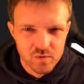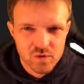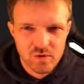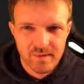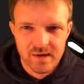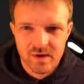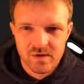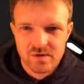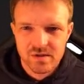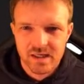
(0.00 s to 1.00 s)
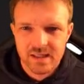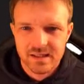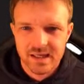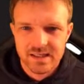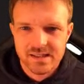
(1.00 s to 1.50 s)
We'll talk about those
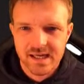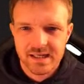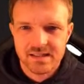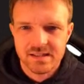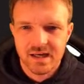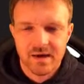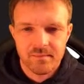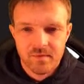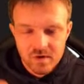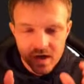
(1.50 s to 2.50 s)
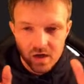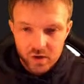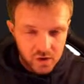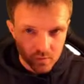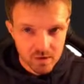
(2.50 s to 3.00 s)
in a second. I
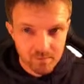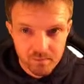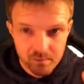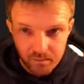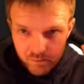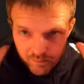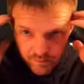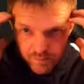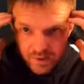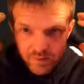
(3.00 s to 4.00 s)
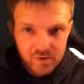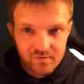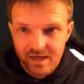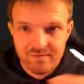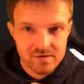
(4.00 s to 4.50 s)
don't want to, people
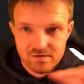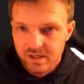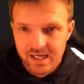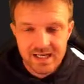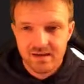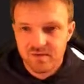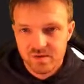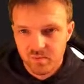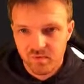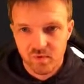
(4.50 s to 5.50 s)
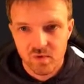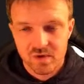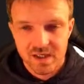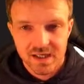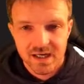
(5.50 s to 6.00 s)
who've never done any of this
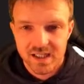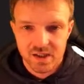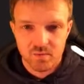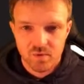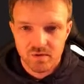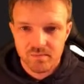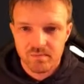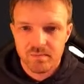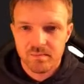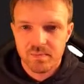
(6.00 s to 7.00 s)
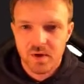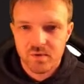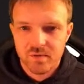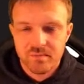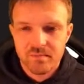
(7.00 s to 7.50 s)
before, I don't want to blow
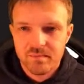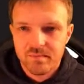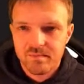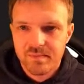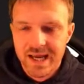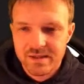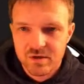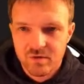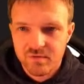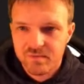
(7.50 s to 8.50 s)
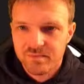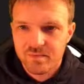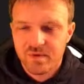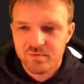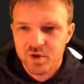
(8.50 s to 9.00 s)
your heads off
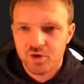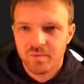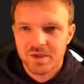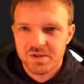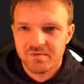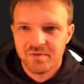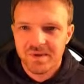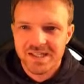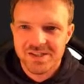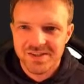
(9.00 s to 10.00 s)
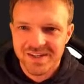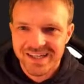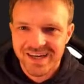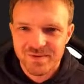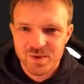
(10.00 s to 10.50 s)
with too much information.
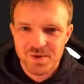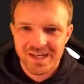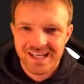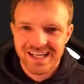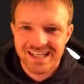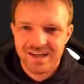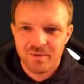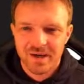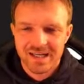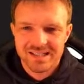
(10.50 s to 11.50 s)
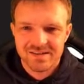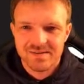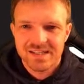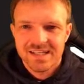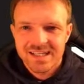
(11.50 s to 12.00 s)
Okay, we'll do it little by little.